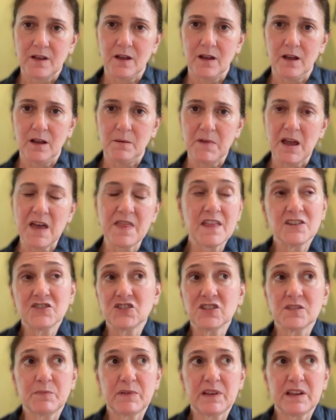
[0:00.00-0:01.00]
Um, and then
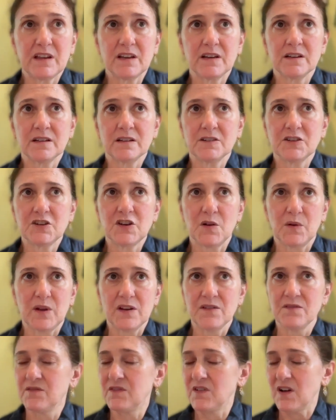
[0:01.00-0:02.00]
just being, you know,
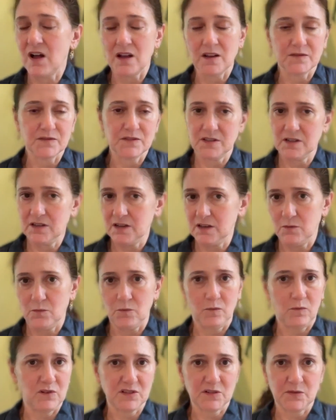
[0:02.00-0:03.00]
involved
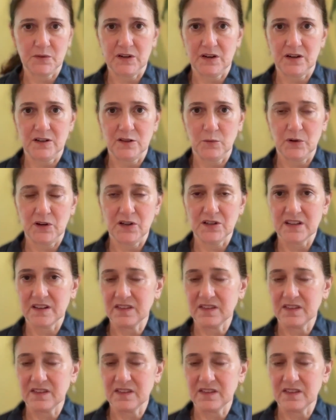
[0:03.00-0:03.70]
in what's going on in the world.